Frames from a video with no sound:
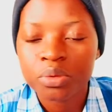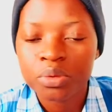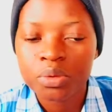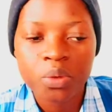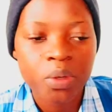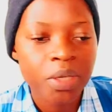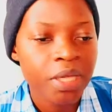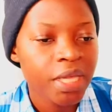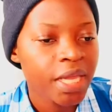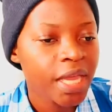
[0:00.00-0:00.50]

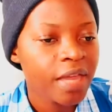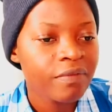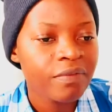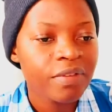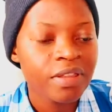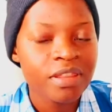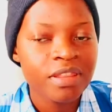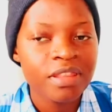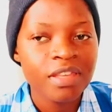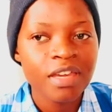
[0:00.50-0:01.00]
doing
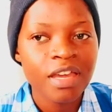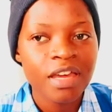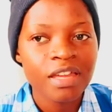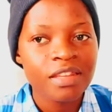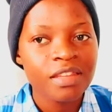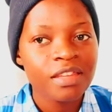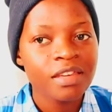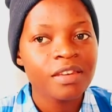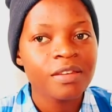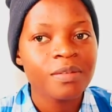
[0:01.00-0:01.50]
everything
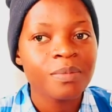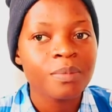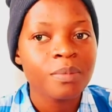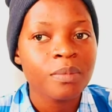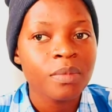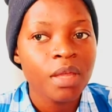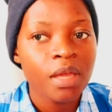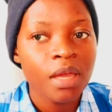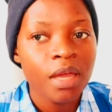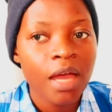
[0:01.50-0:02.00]
and then
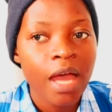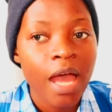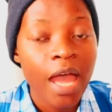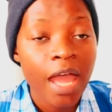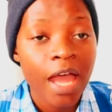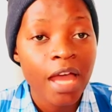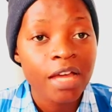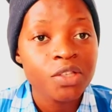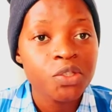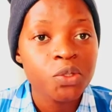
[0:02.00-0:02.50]
I
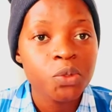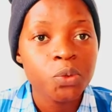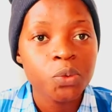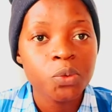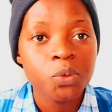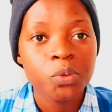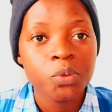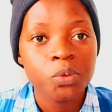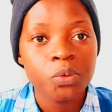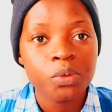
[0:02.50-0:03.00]
had
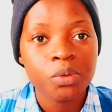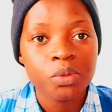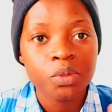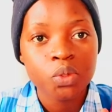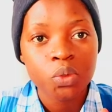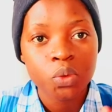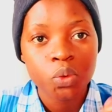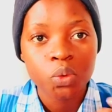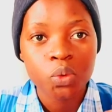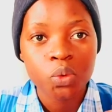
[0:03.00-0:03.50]
to
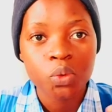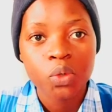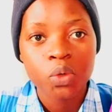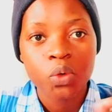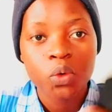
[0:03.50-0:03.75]
to